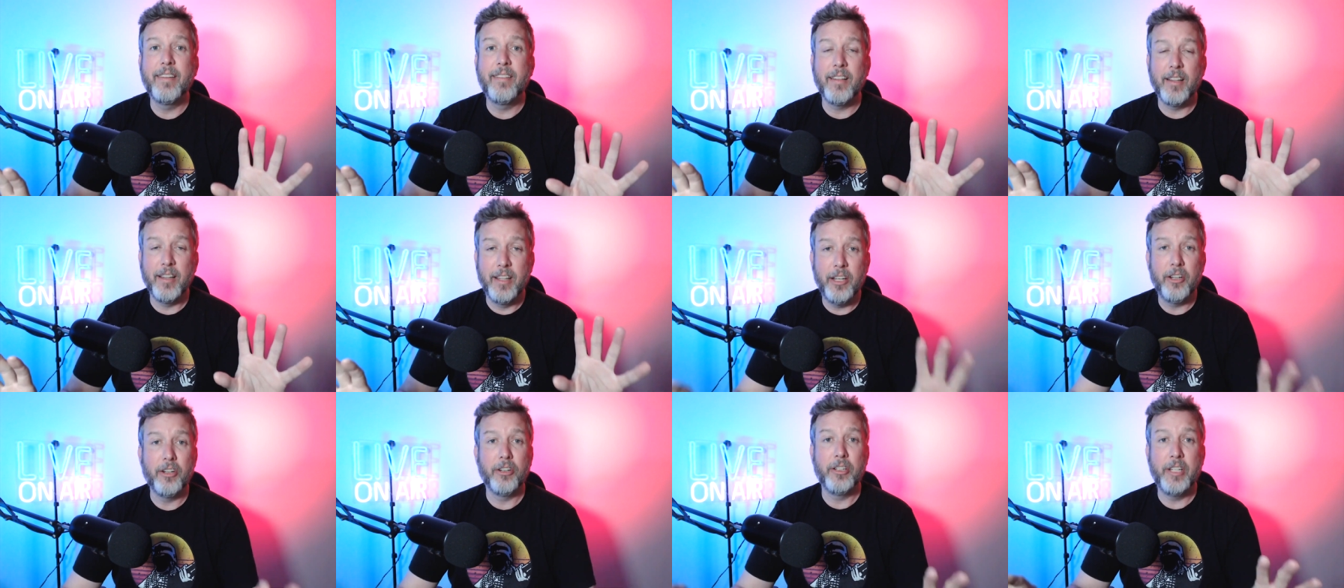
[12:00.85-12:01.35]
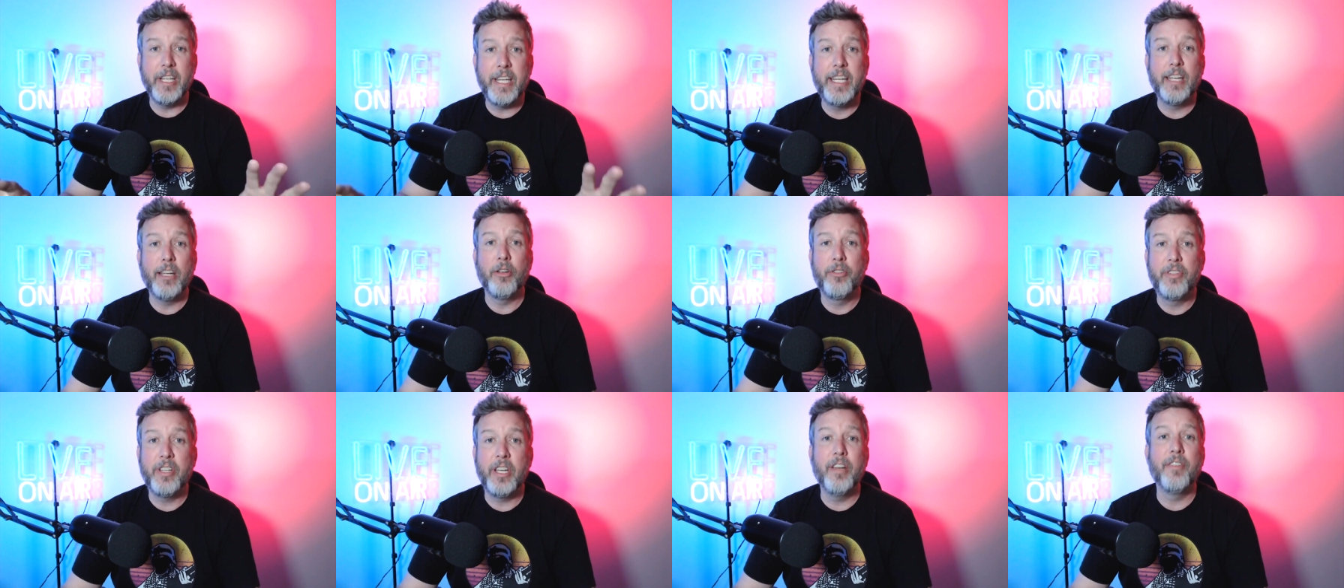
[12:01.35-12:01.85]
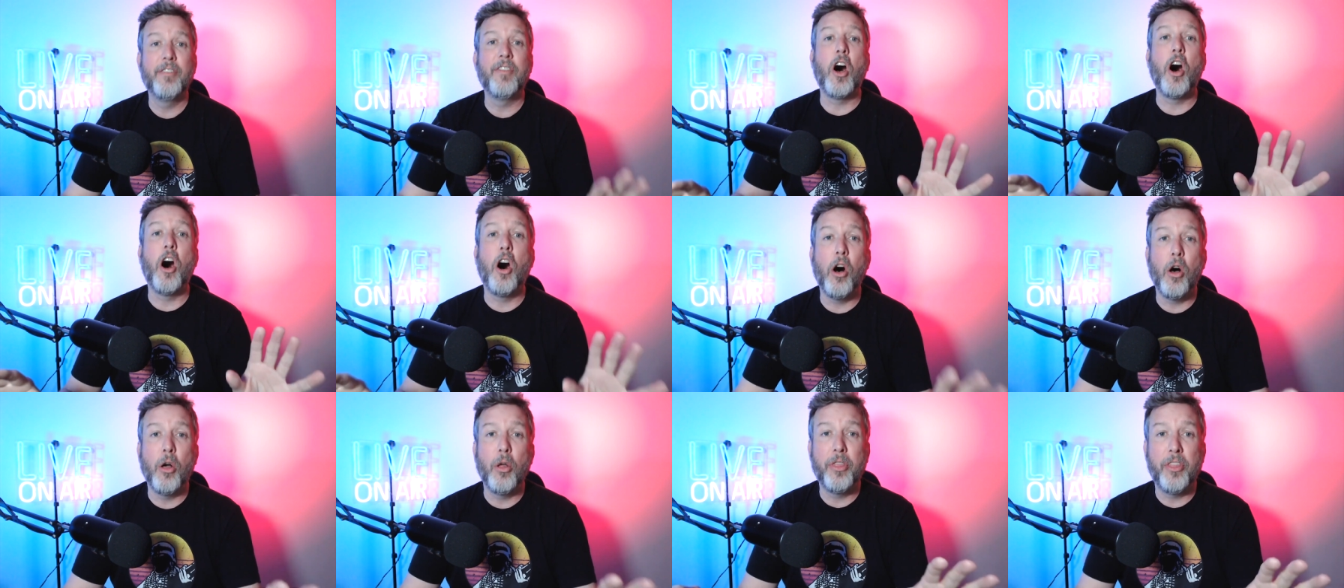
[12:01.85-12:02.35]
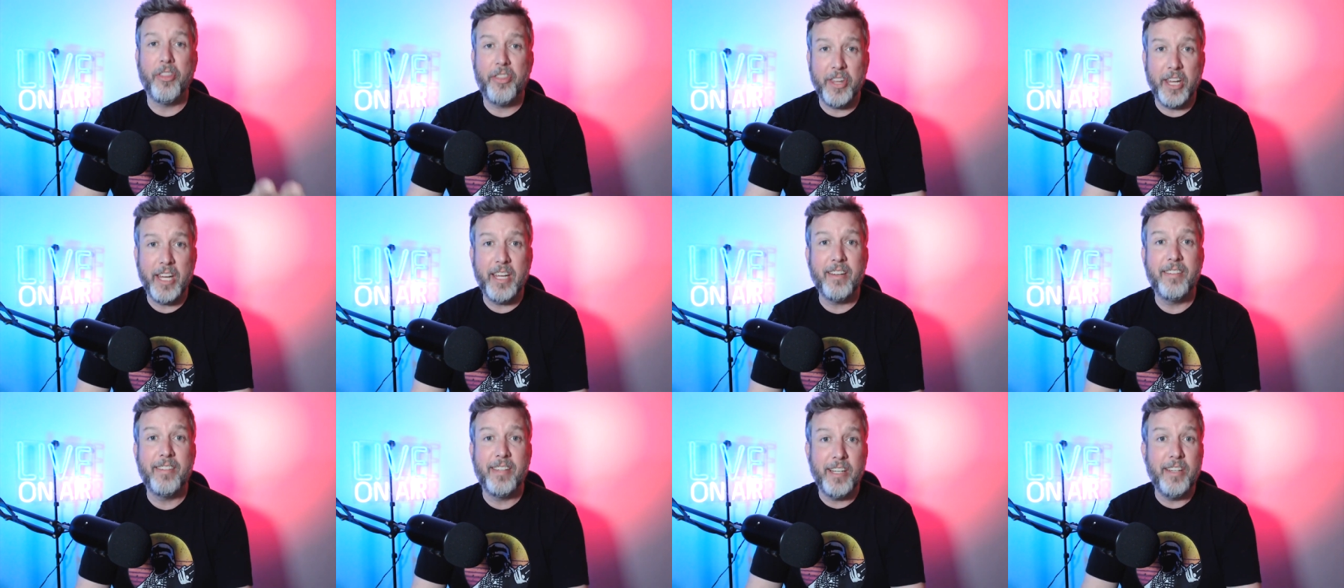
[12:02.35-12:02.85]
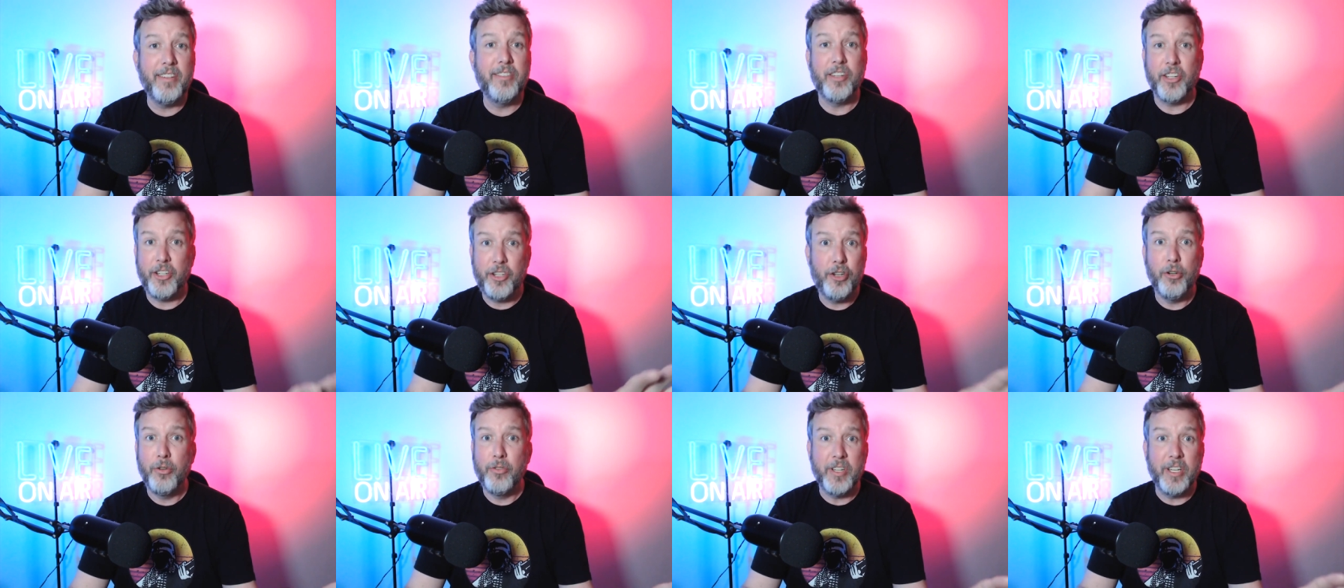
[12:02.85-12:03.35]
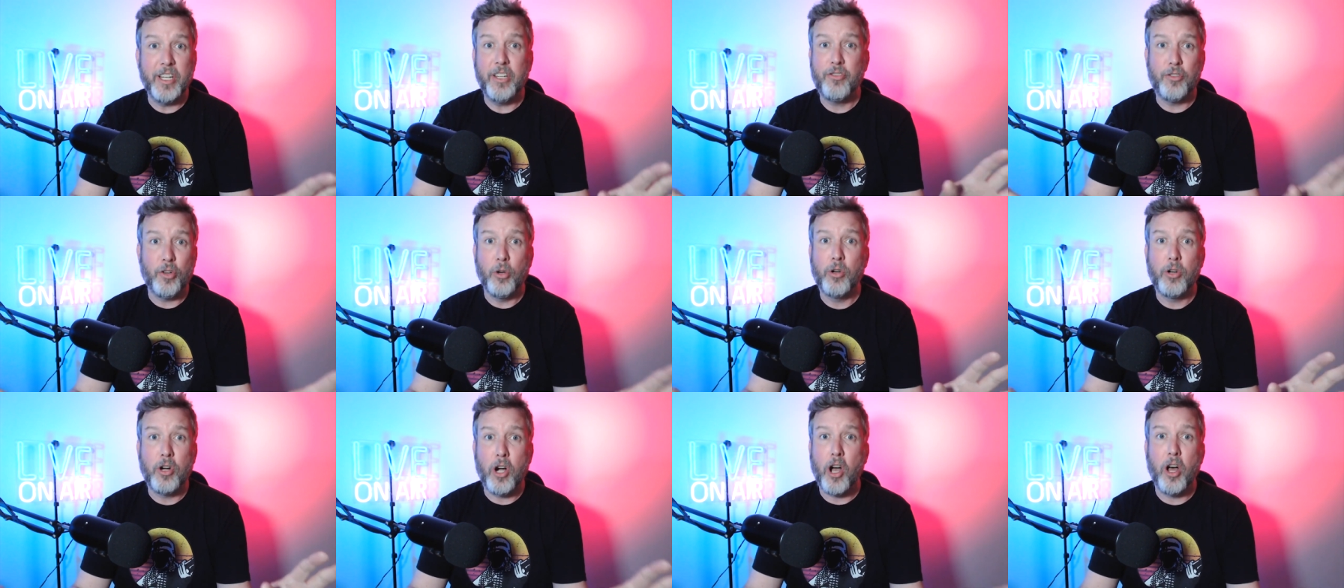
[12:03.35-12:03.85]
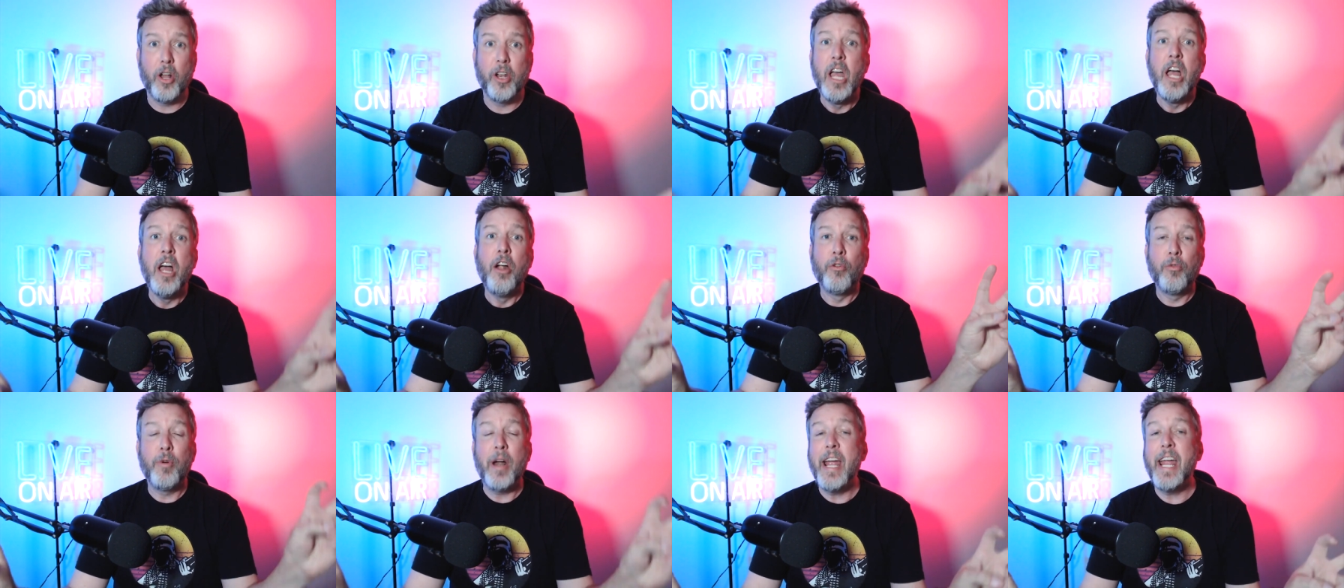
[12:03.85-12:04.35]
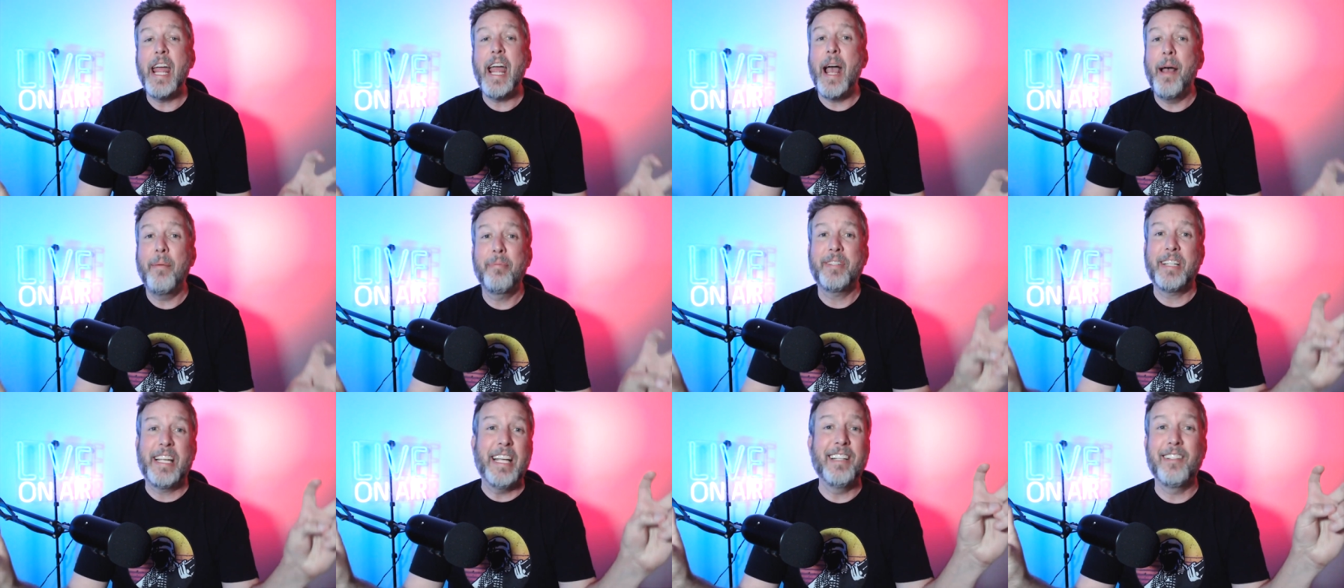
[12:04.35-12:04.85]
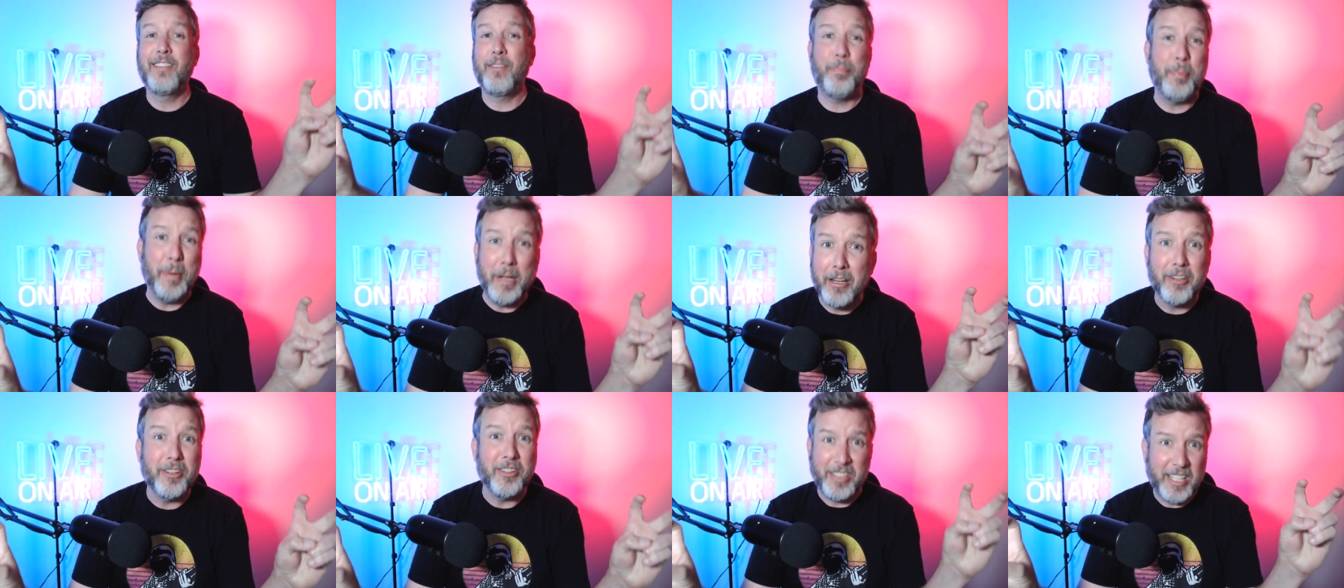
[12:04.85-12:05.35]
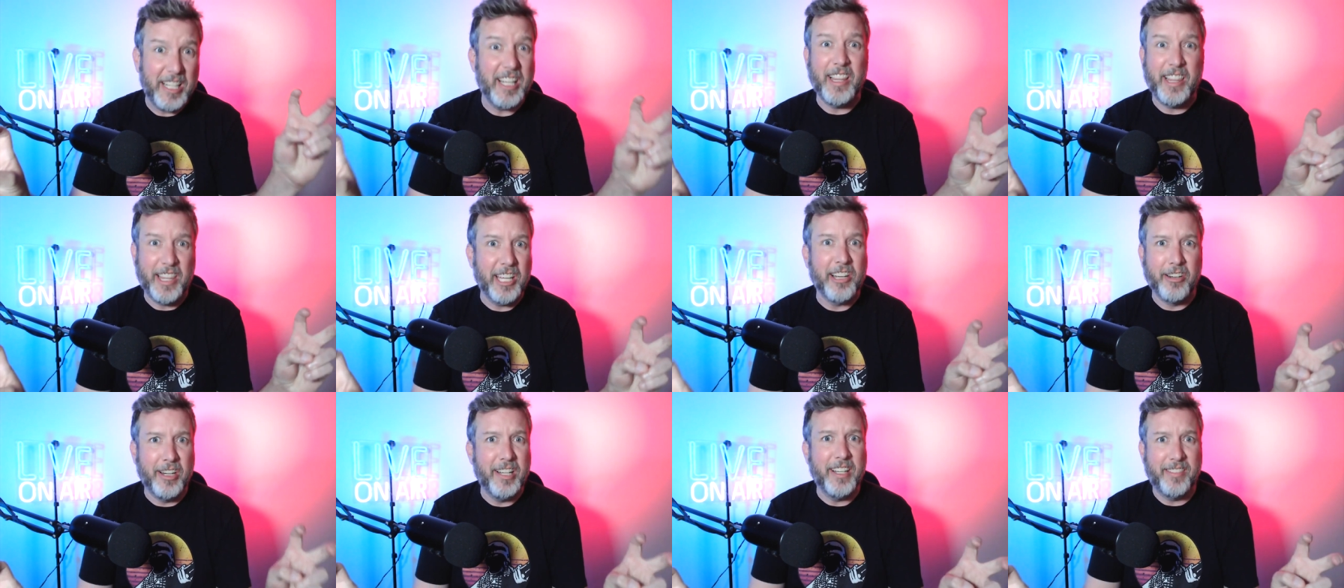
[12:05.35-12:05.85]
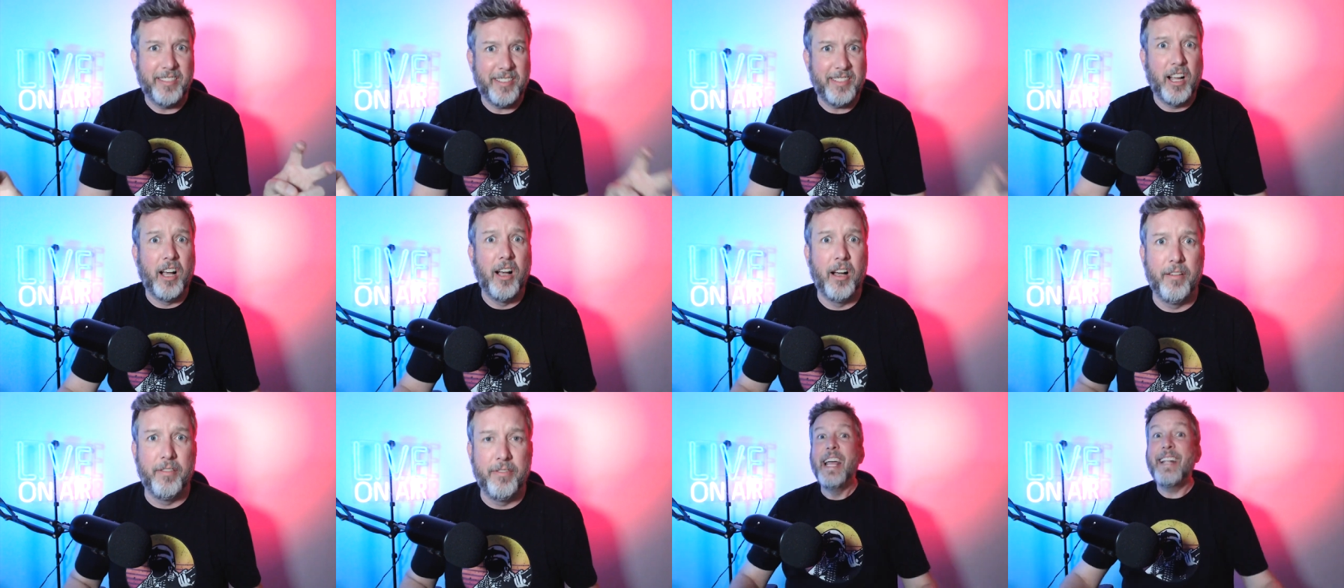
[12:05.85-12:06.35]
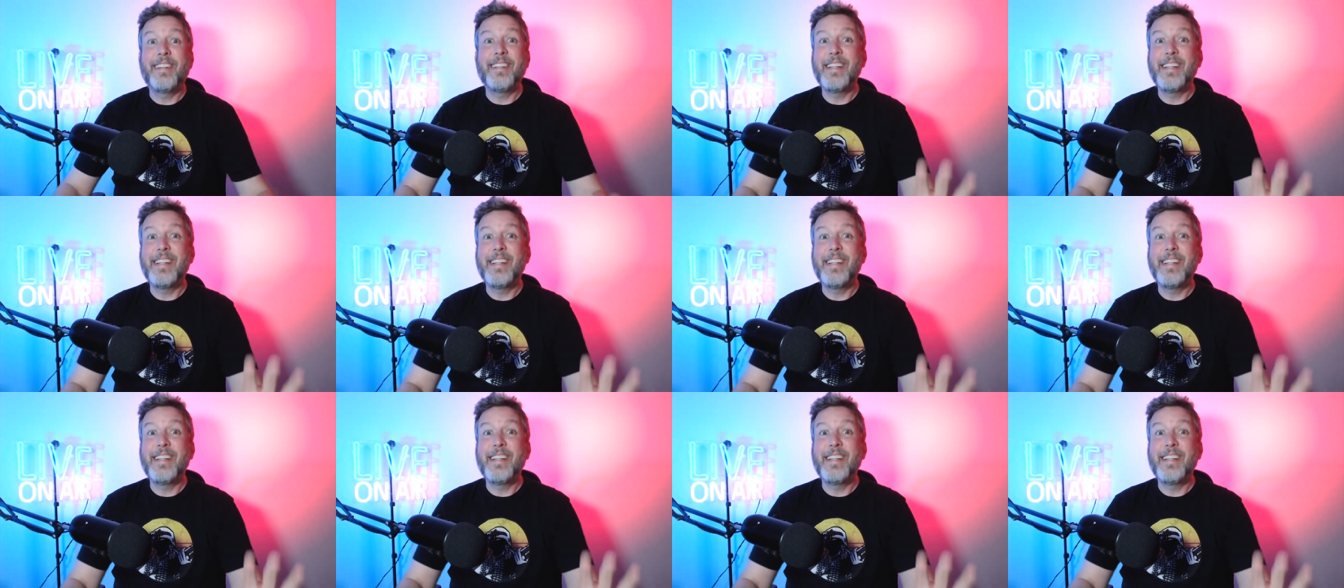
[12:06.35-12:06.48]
is literally guilty of all the things he's accusing so-called Ray Epps conspiracy theorists of.